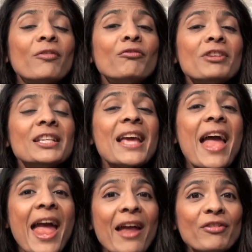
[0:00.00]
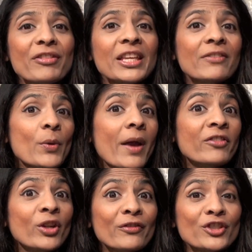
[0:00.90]
and read everything if you
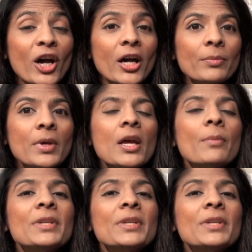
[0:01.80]
have enough time,